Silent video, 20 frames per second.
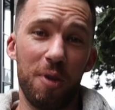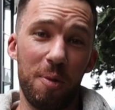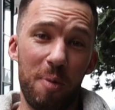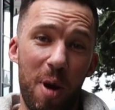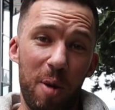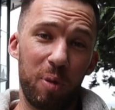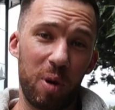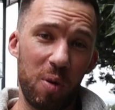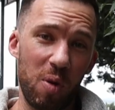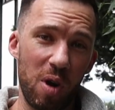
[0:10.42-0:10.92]
For
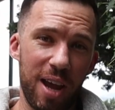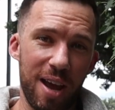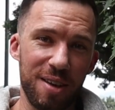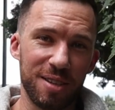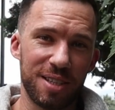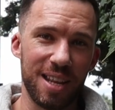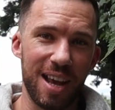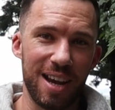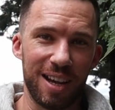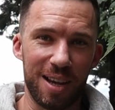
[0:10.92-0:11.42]
my pre-workout
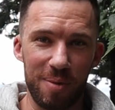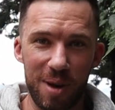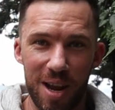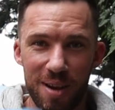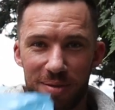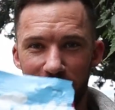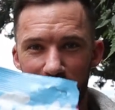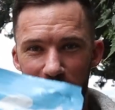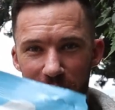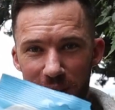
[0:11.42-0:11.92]
snack, I'm gonna
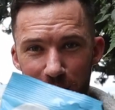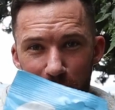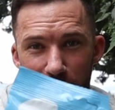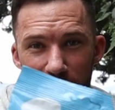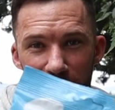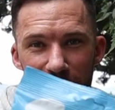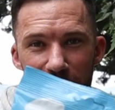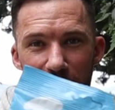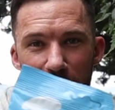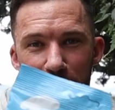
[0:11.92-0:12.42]
have some of these
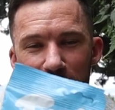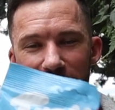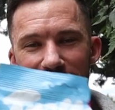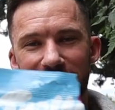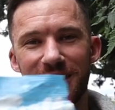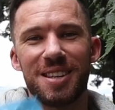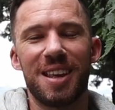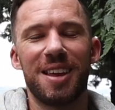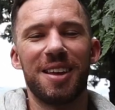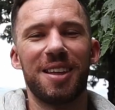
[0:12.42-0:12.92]
peen
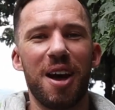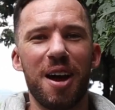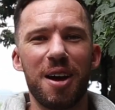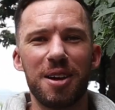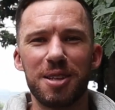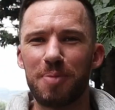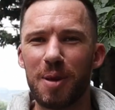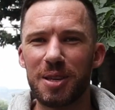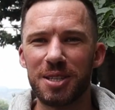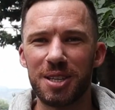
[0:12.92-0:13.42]
gummies. Uh,
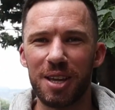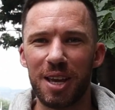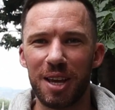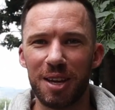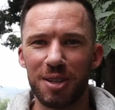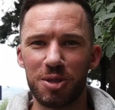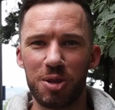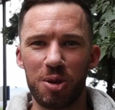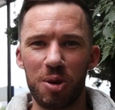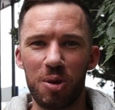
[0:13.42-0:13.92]
it's basically
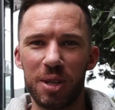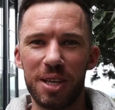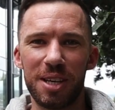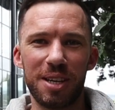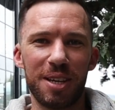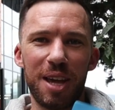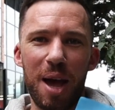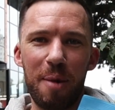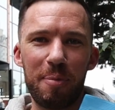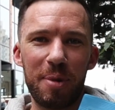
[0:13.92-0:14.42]
like a
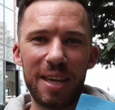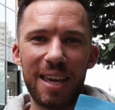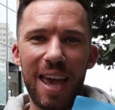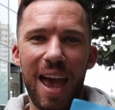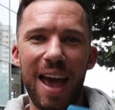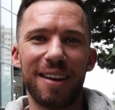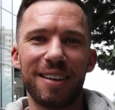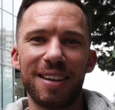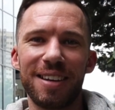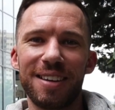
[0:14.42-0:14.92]
Trolli gummy
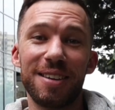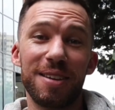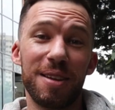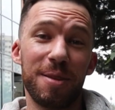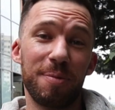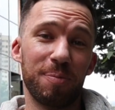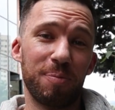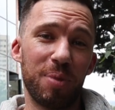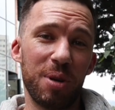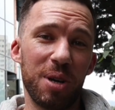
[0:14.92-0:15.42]
candy.
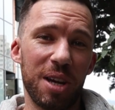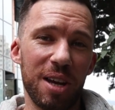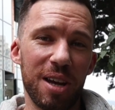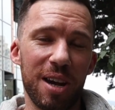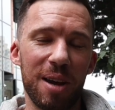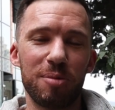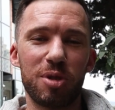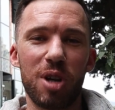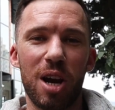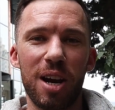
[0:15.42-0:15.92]
Pretty good.
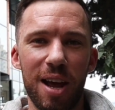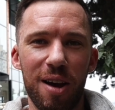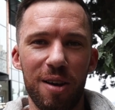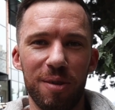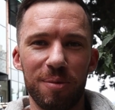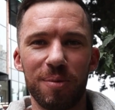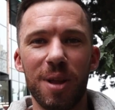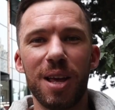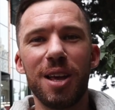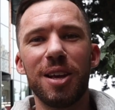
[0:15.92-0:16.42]
I'm trying
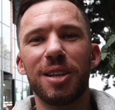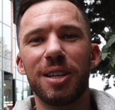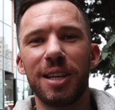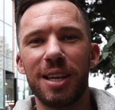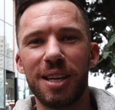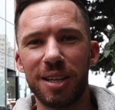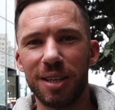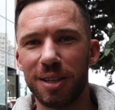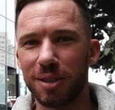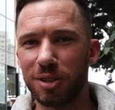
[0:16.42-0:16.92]
out
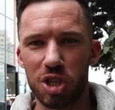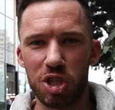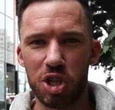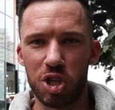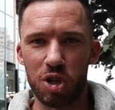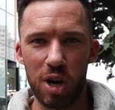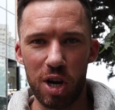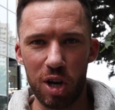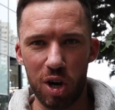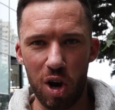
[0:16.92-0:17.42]
eating just
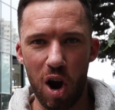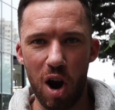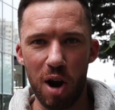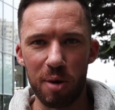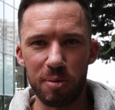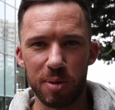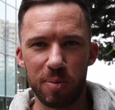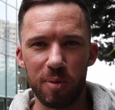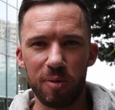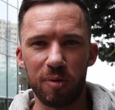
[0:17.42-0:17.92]
straight
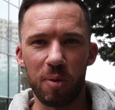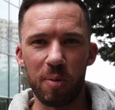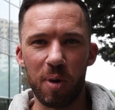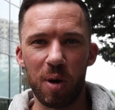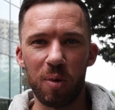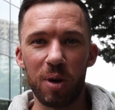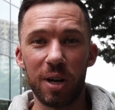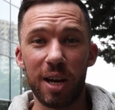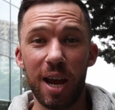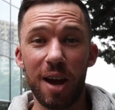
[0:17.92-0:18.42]
carbs before
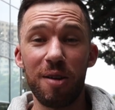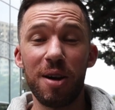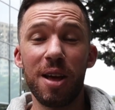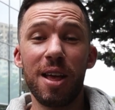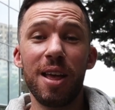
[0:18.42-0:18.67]
my workout.